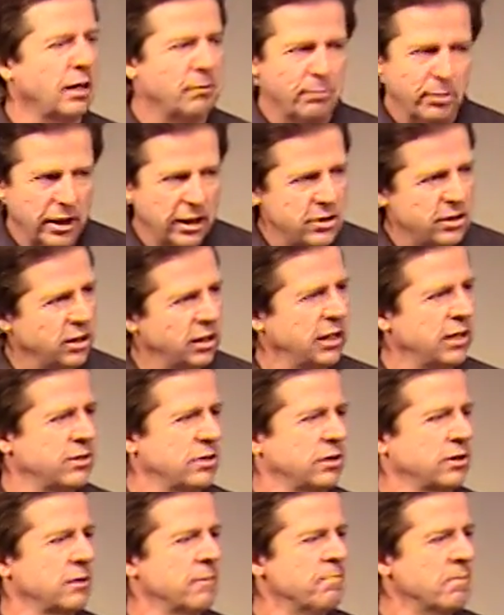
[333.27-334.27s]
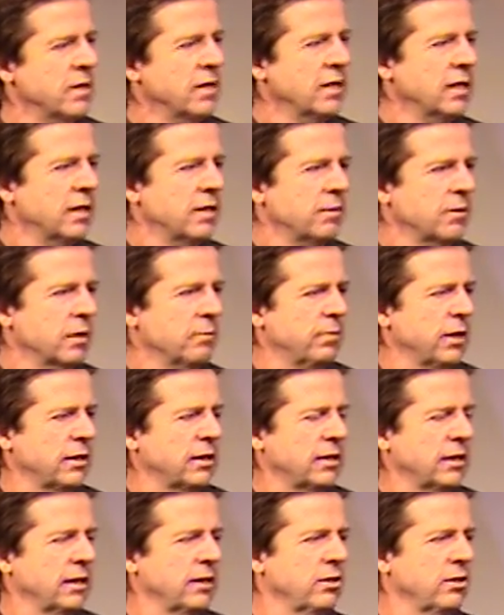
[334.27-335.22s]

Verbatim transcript: I pledge allegiance. But uh,